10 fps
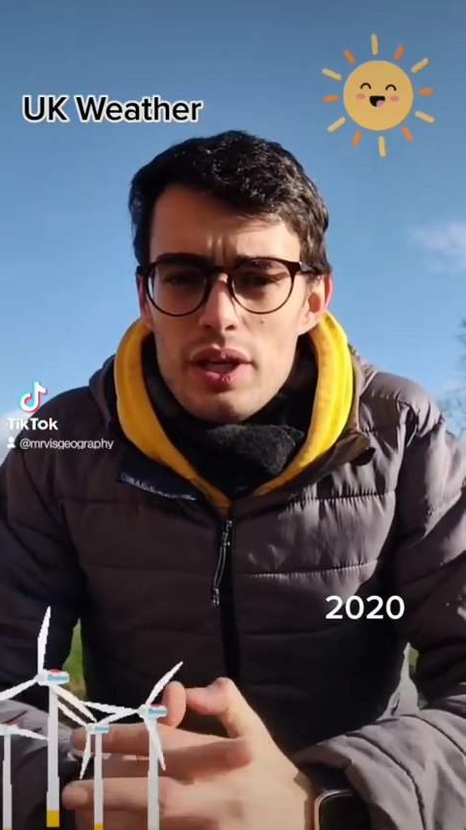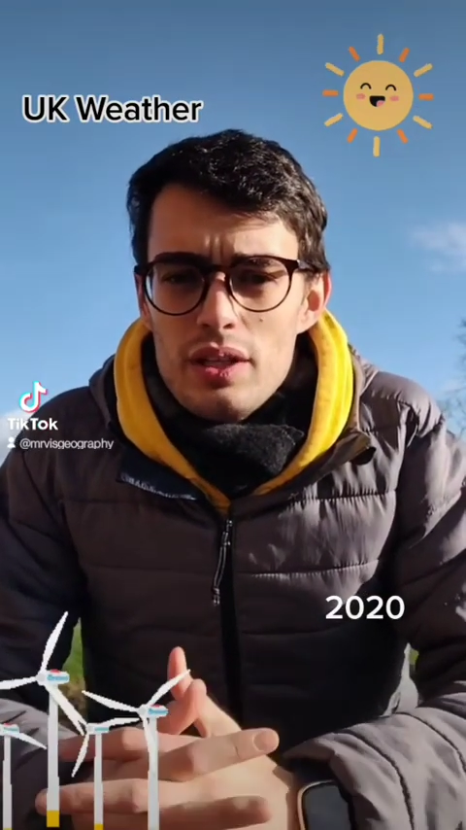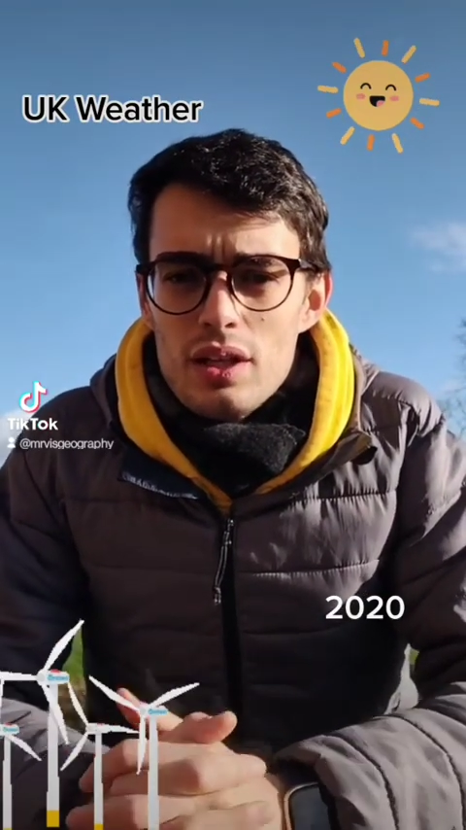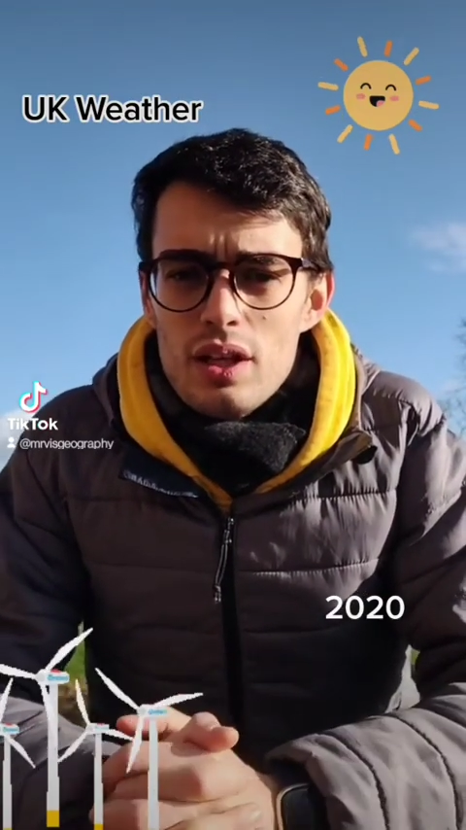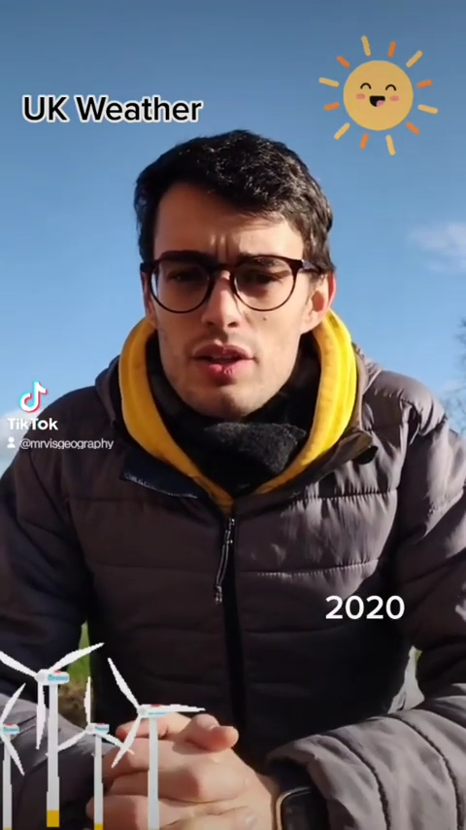
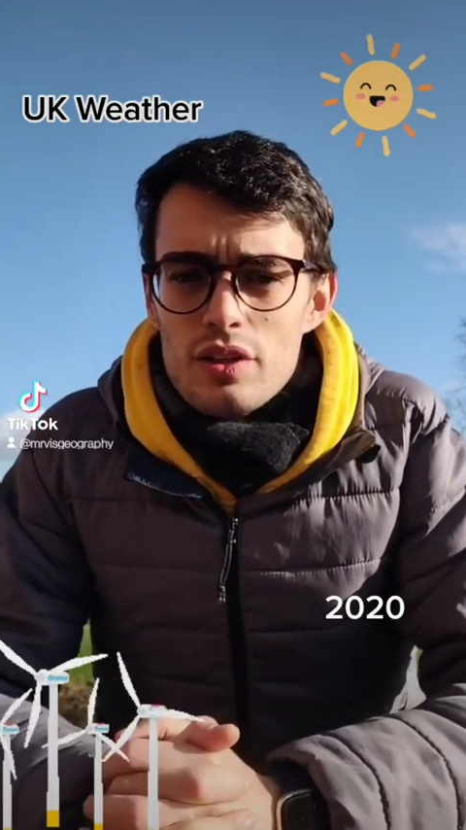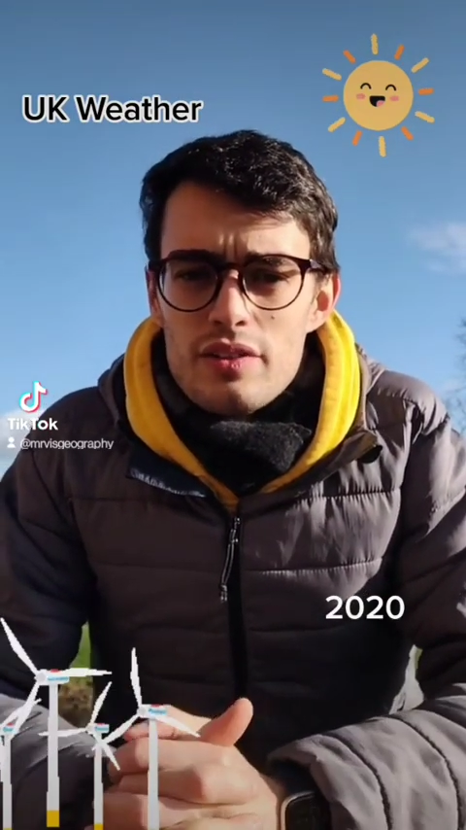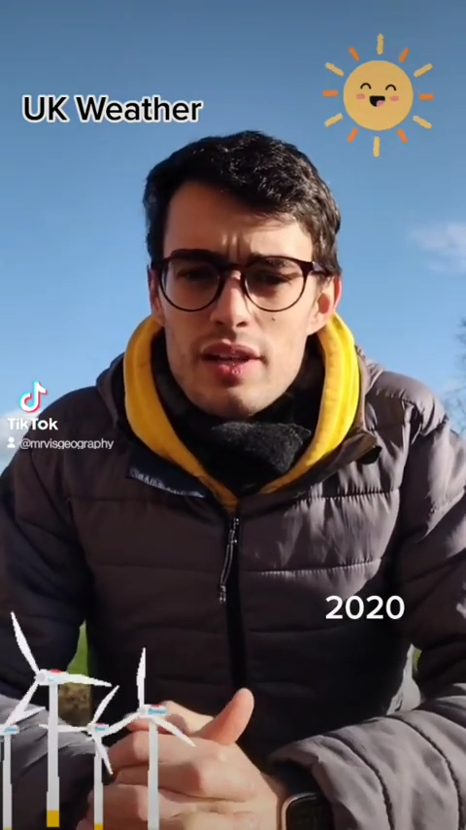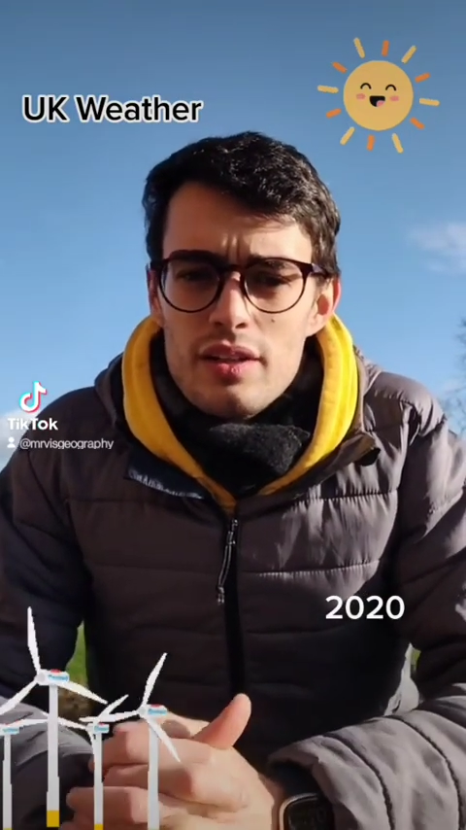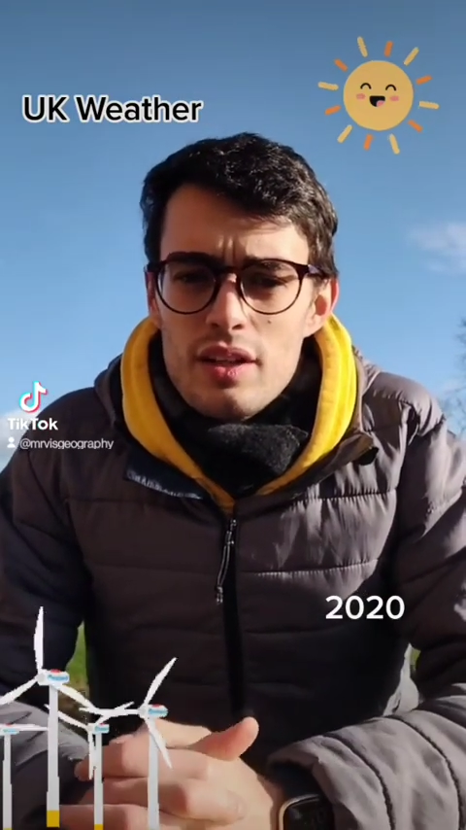in year
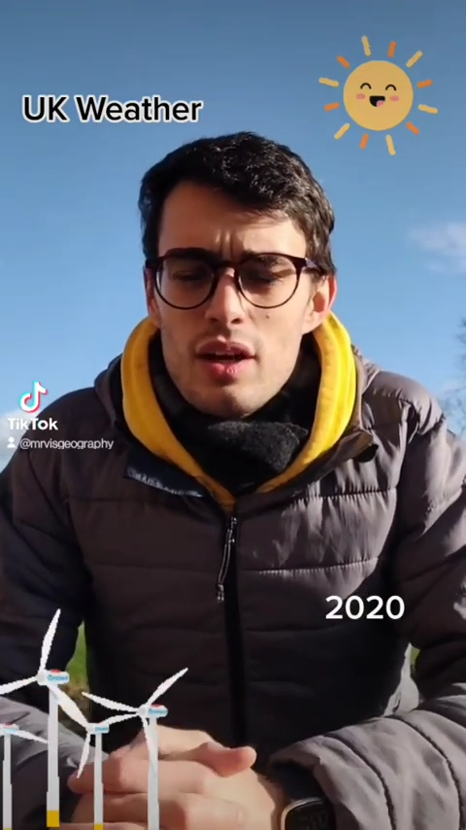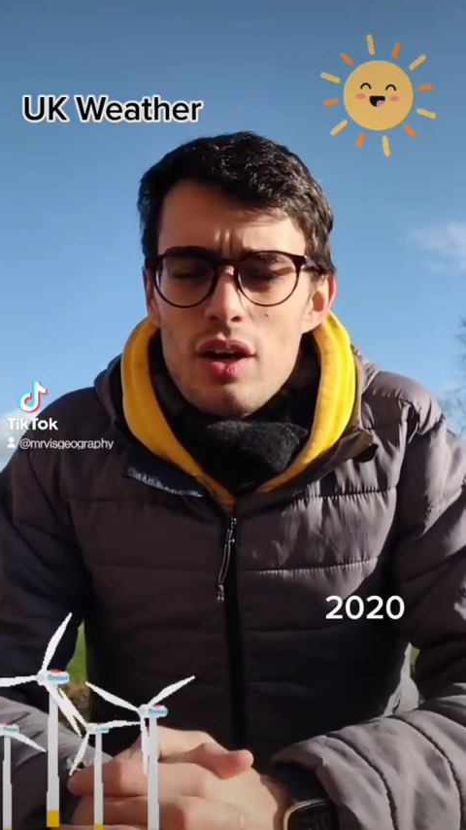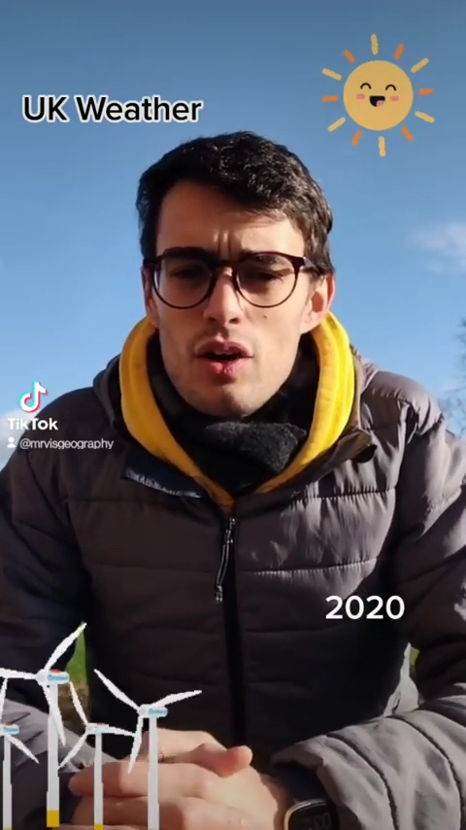10,